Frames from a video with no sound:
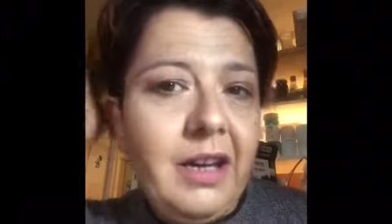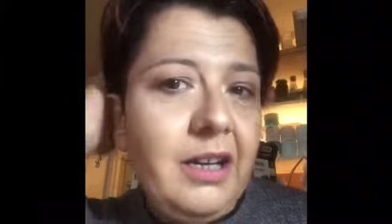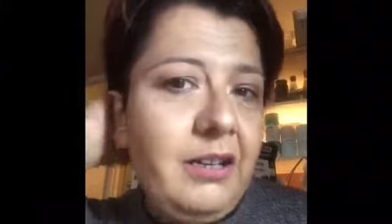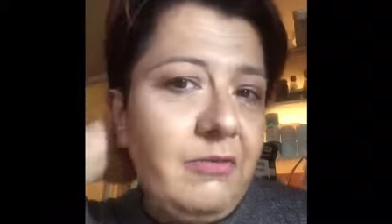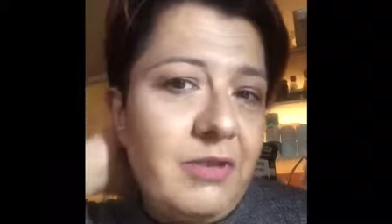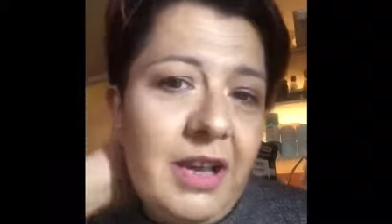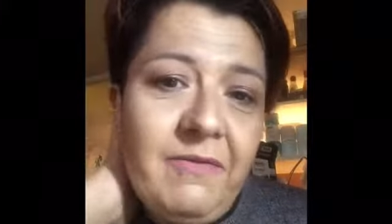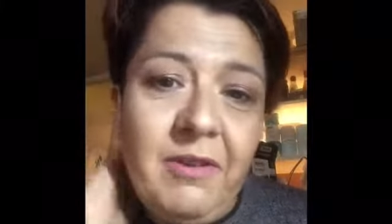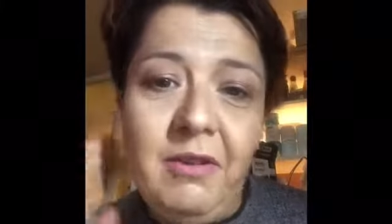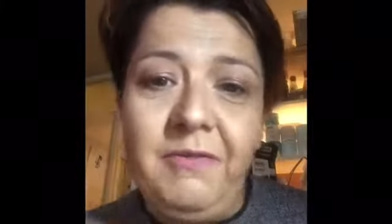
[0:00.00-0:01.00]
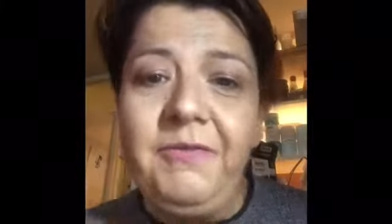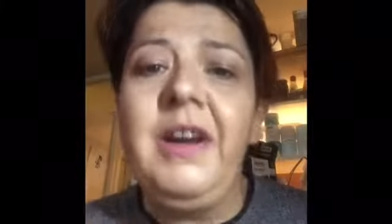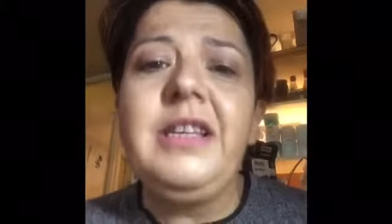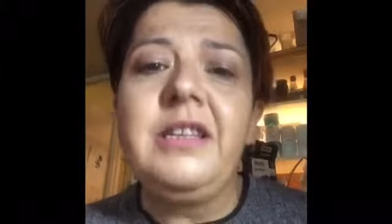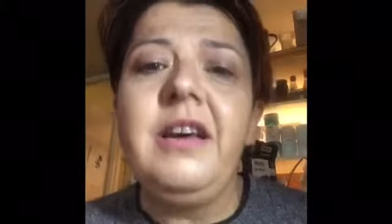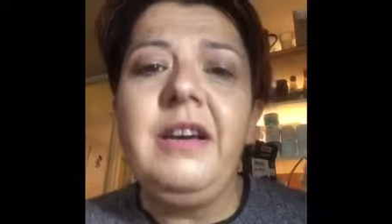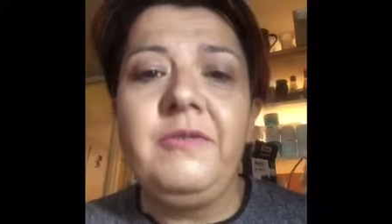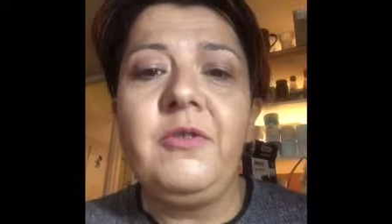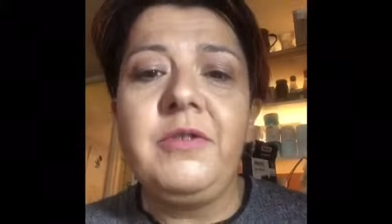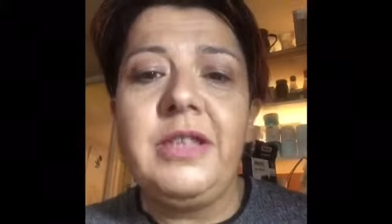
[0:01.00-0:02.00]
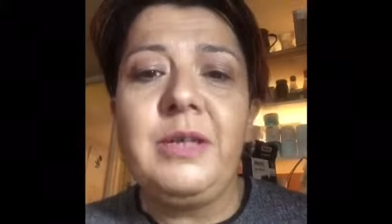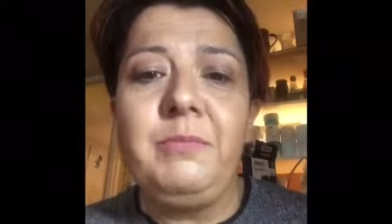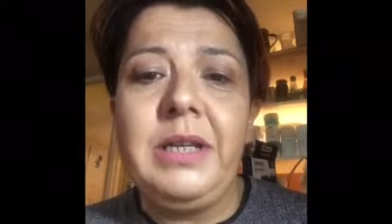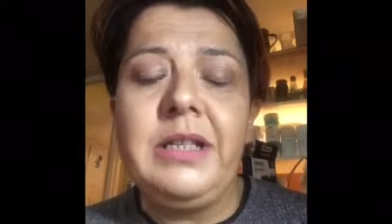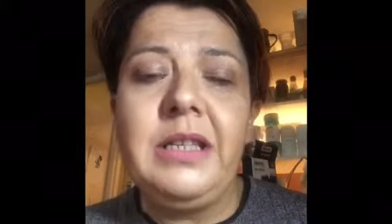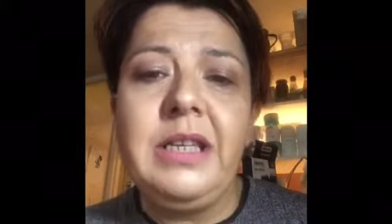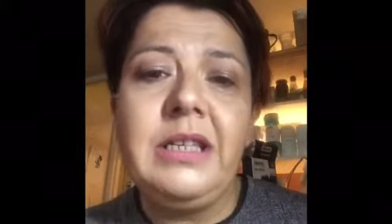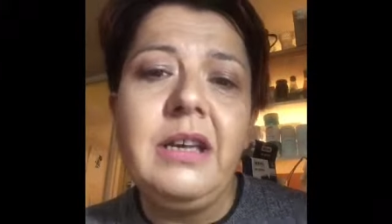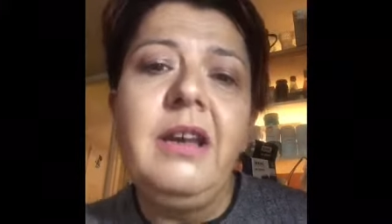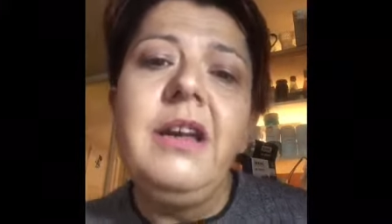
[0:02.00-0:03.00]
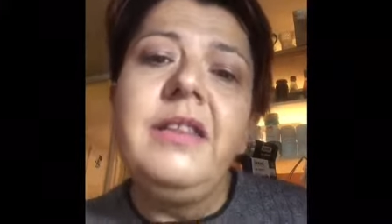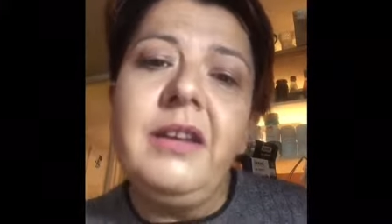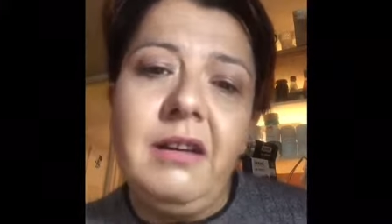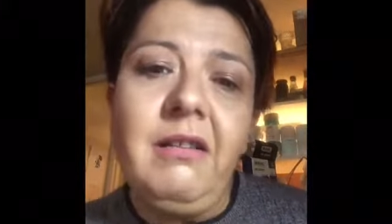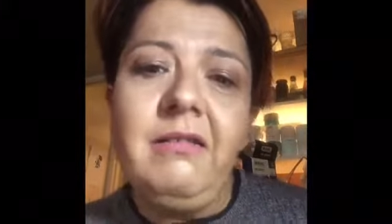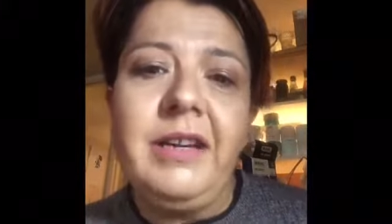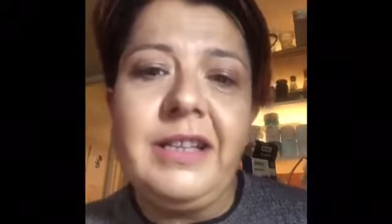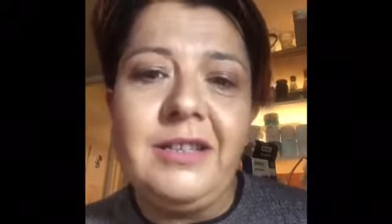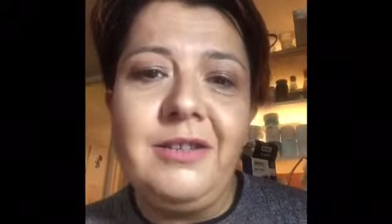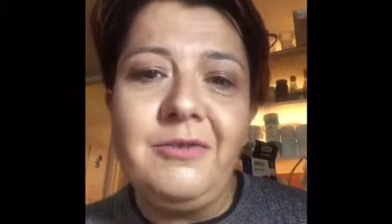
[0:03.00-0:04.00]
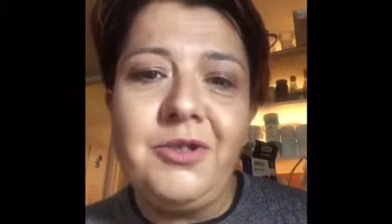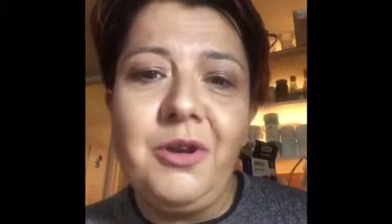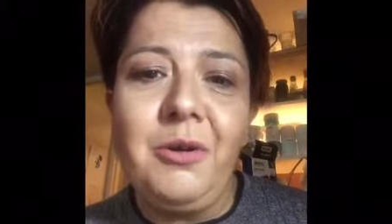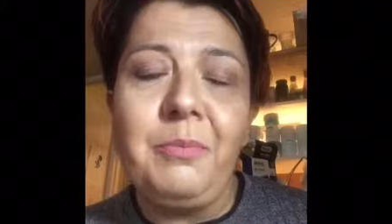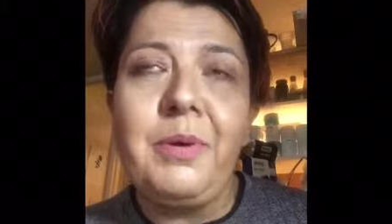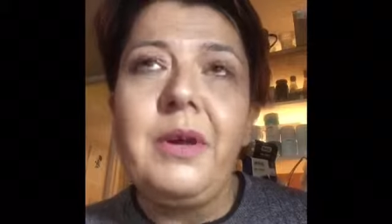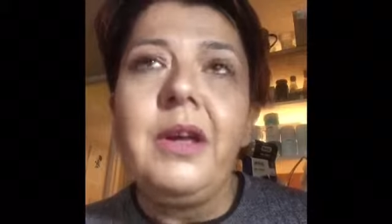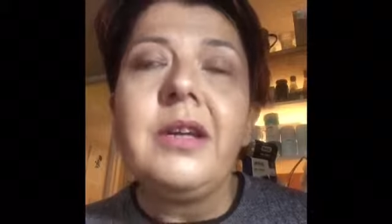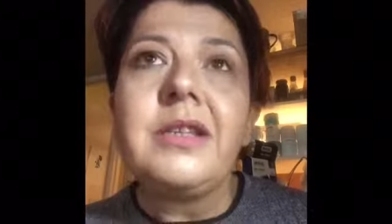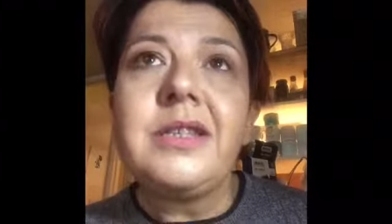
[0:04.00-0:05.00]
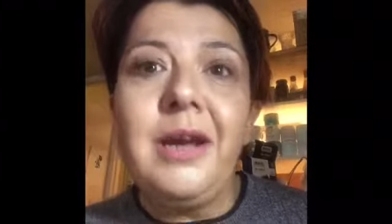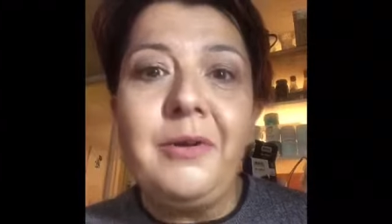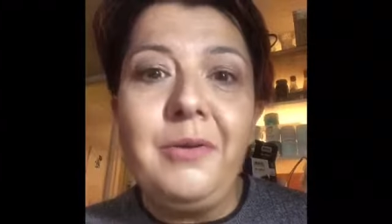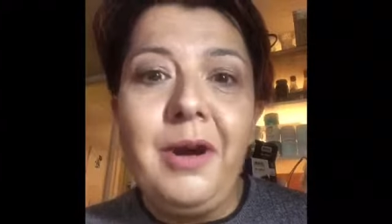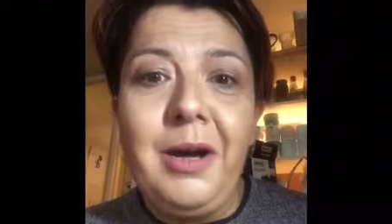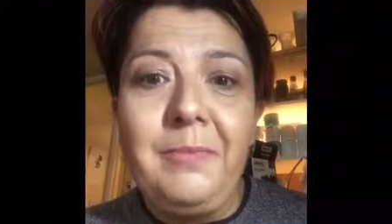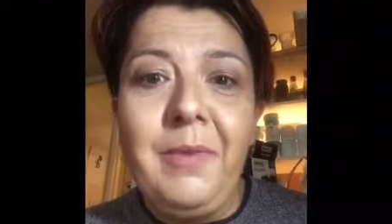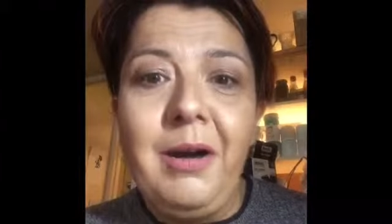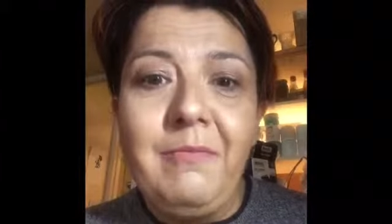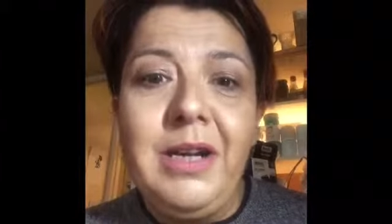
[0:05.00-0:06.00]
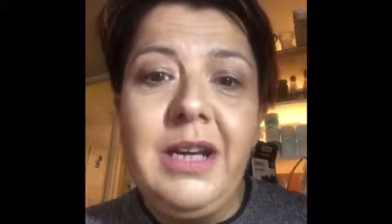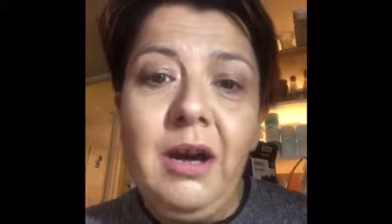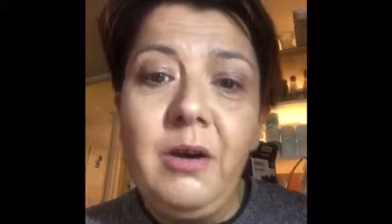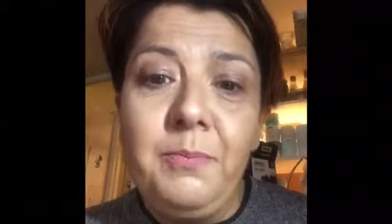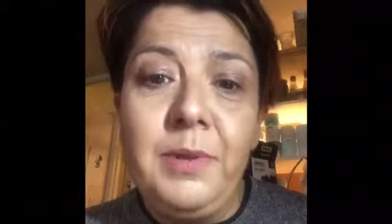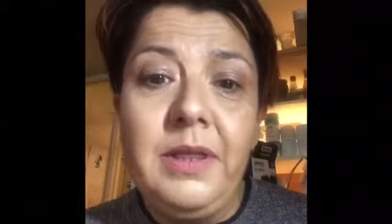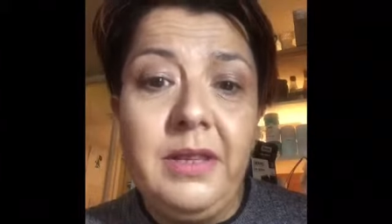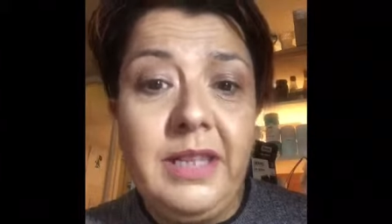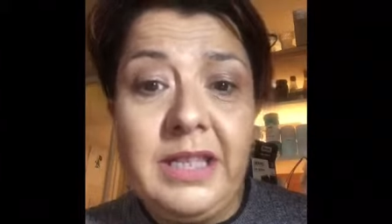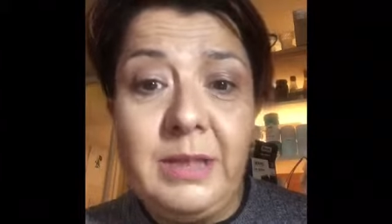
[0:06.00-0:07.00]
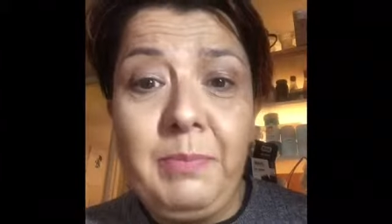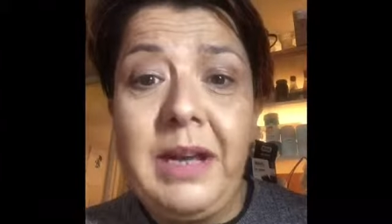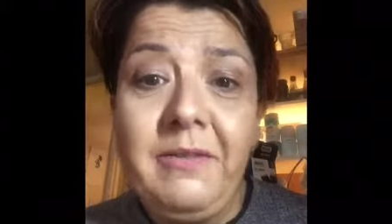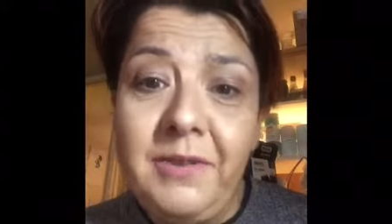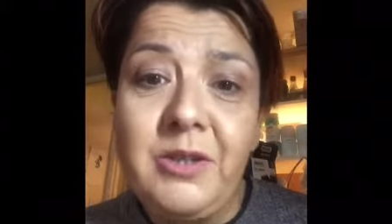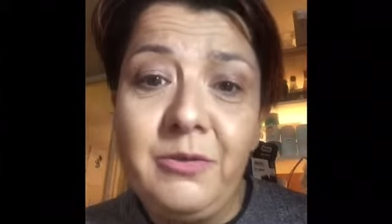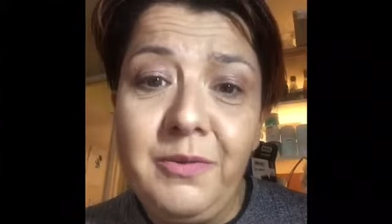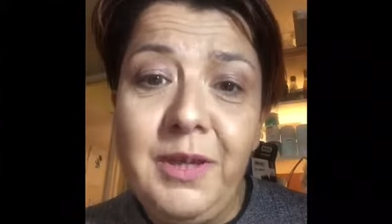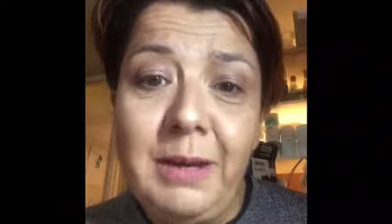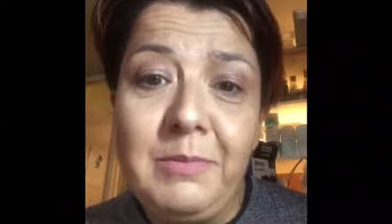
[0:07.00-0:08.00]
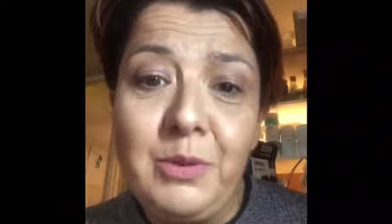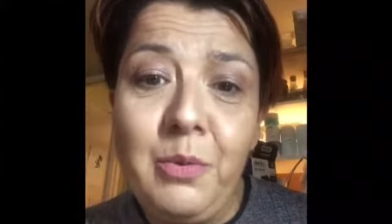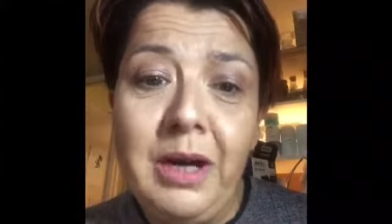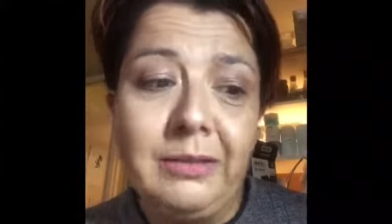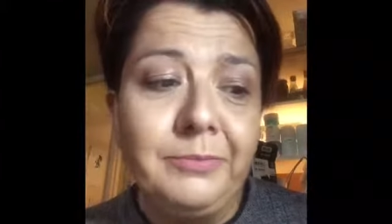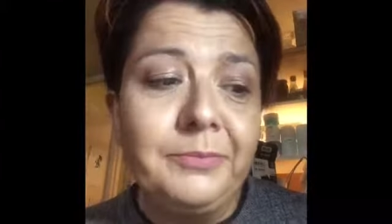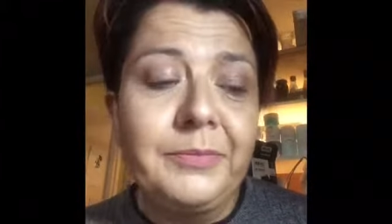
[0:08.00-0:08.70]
And I also have a lot of friends that have got disabilities that can't get to your shop so um, I'm really hoping that this is beneficial for them as well.